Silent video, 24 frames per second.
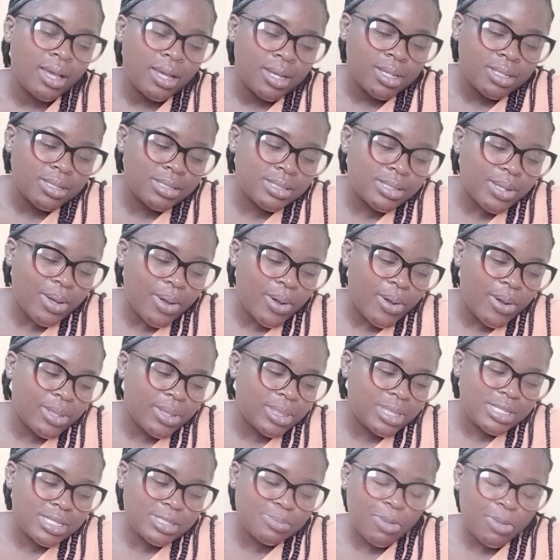So
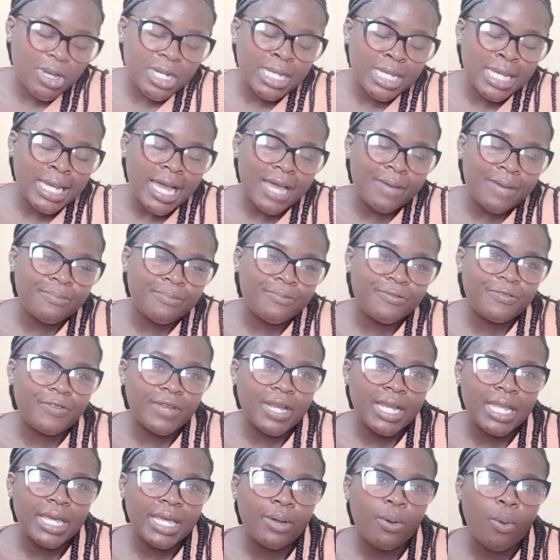this morning I'm
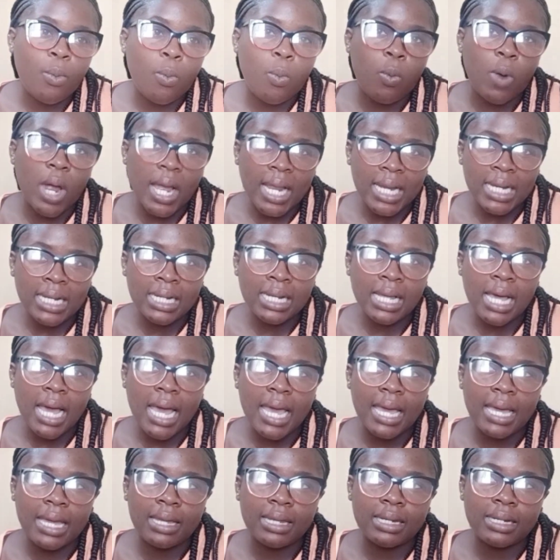feeling well
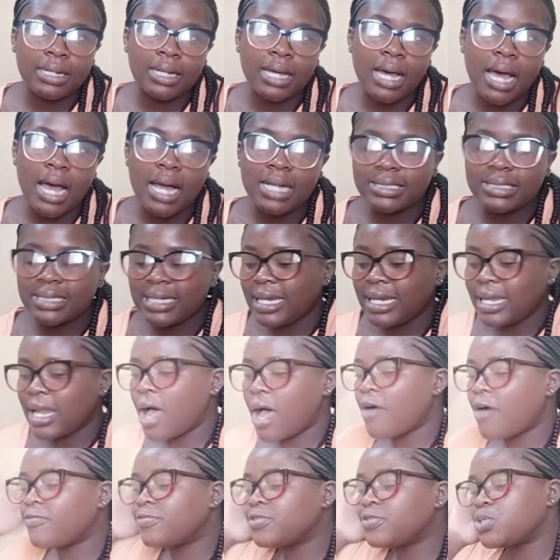and I'd
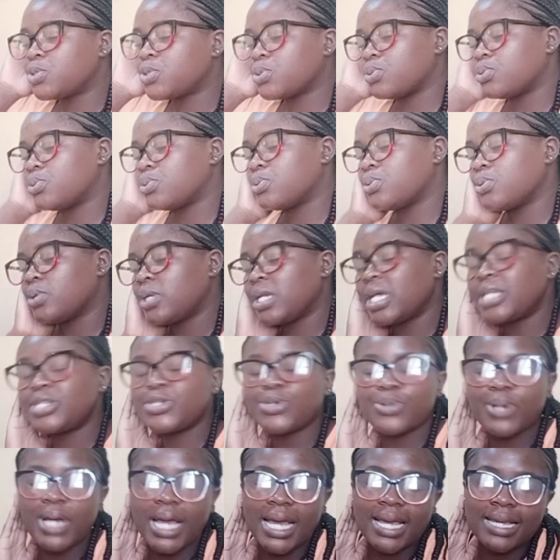love to let
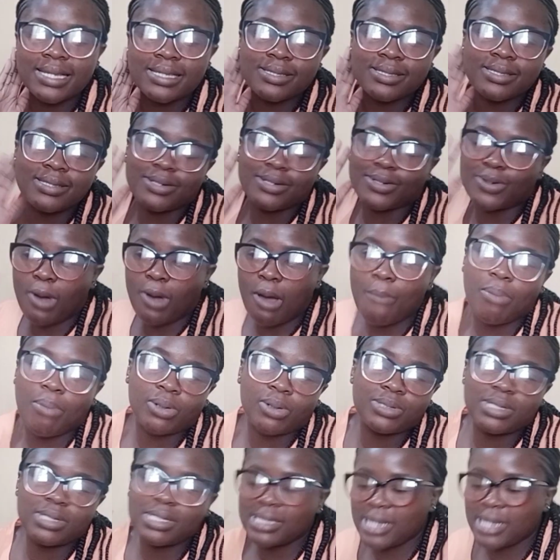you guys know
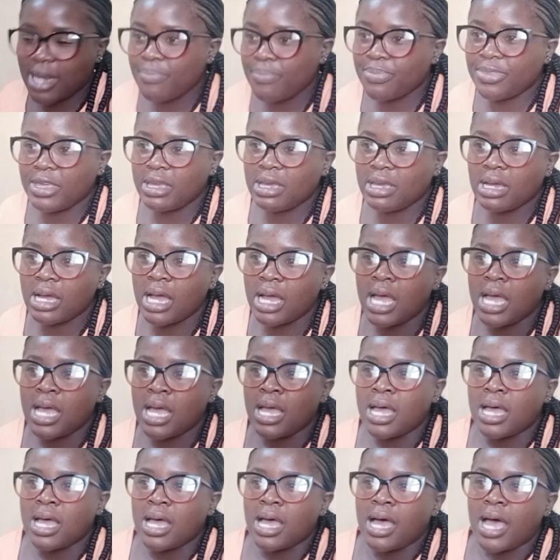about something.
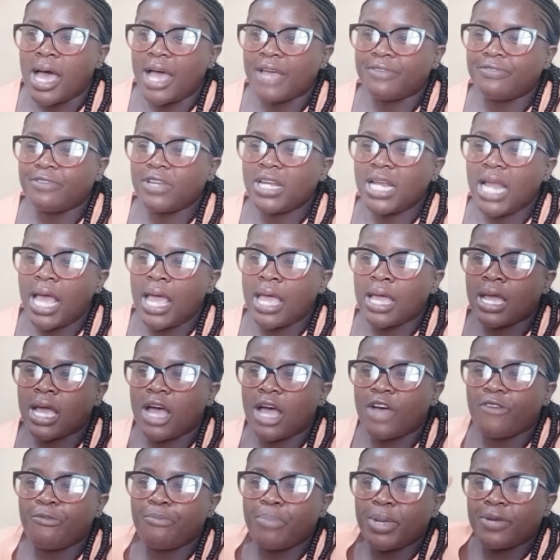I feel like
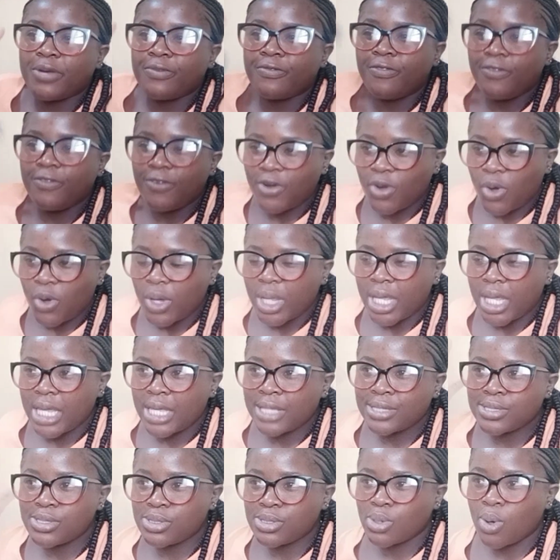I've been
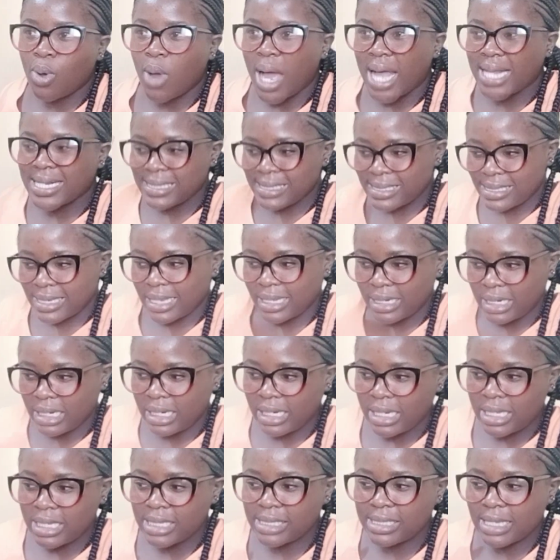vlogging so
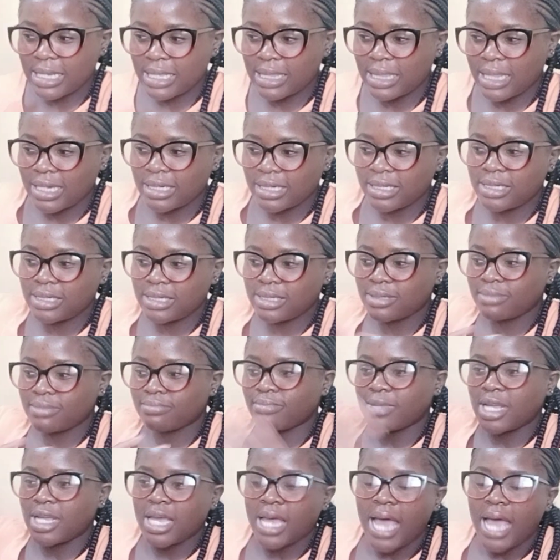unsteadily such that
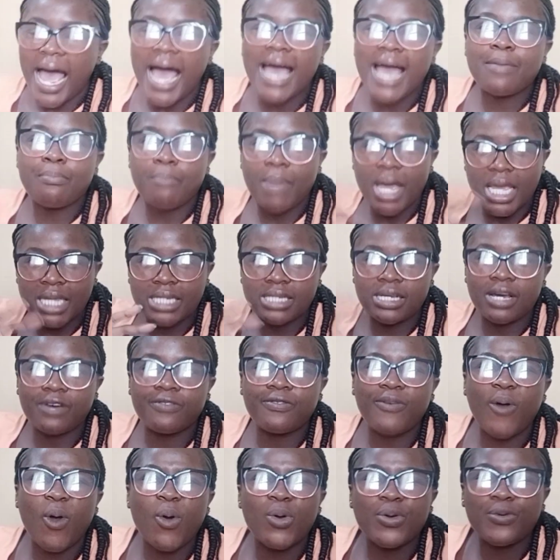I might
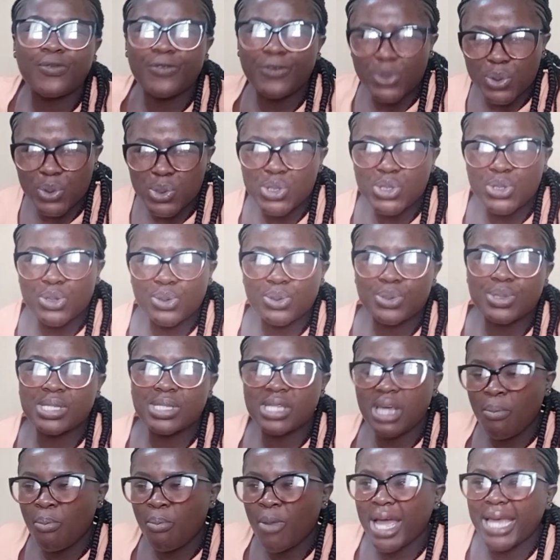have confused you
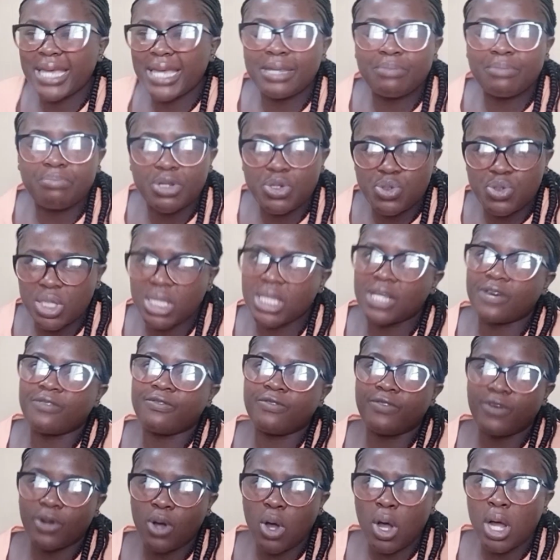somewhere in between the
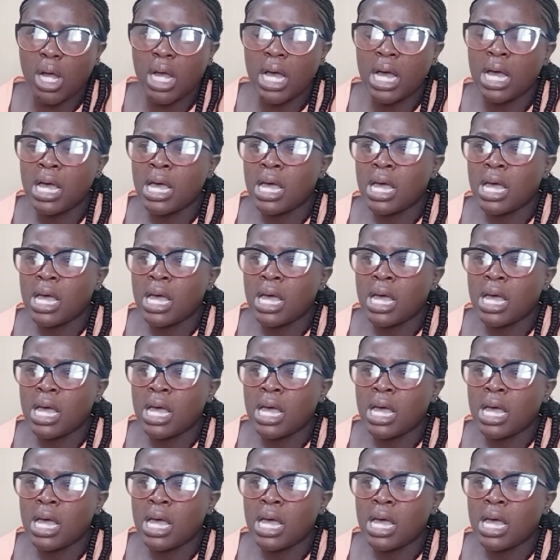vlog.